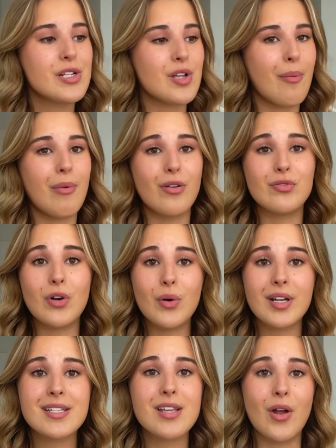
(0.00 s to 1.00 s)
So I'm going to
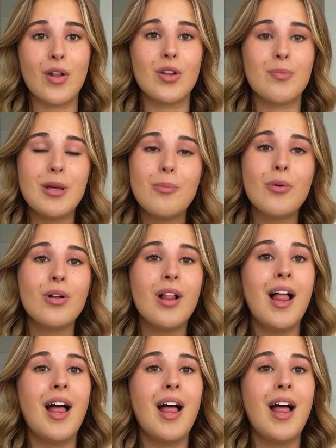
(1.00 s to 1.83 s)
focus on other people.